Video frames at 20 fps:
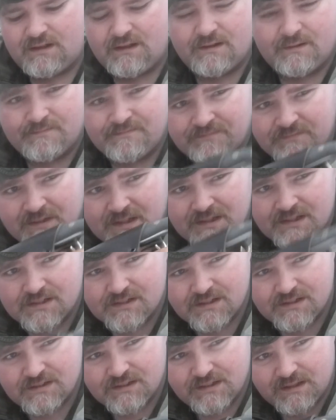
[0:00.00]
Um,
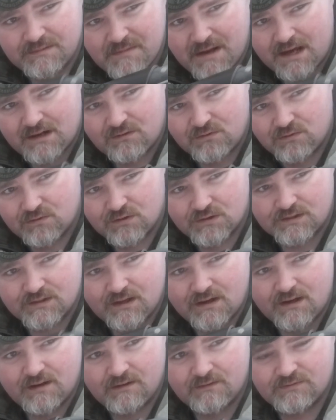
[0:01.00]
this is the Battle Horse
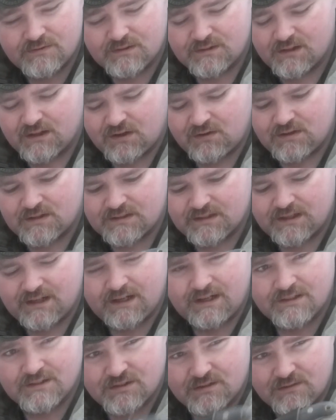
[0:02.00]
Knives Chris
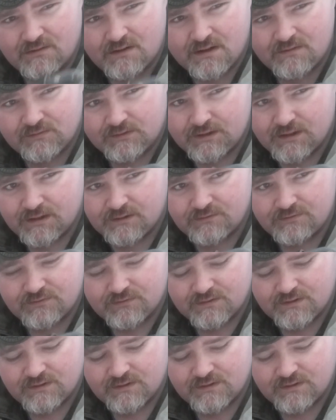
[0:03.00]
Caine Survival Knife.